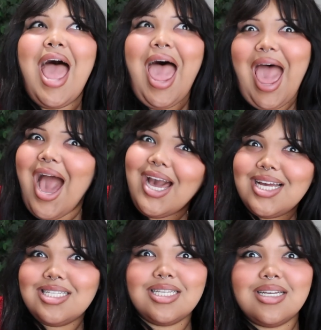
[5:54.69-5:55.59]

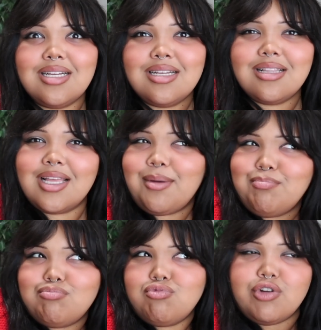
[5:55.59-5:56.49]
act, like a
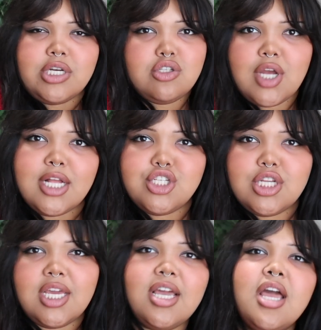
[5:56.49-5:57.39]
Greek
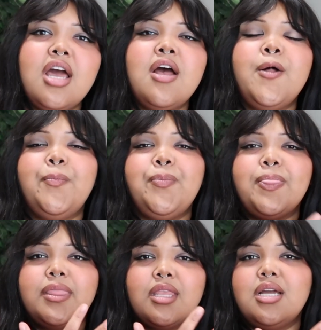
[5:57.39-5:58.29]
tragedy
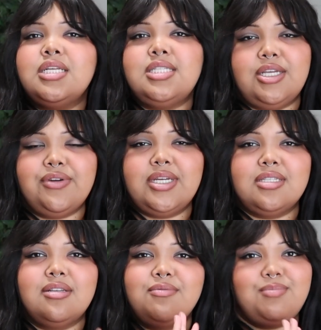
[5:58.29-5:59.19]

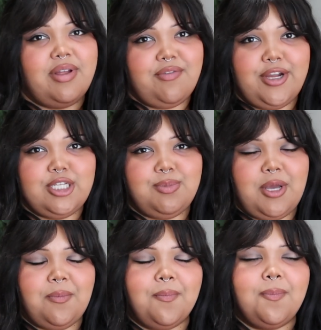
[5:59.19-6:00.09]
series done for HBO.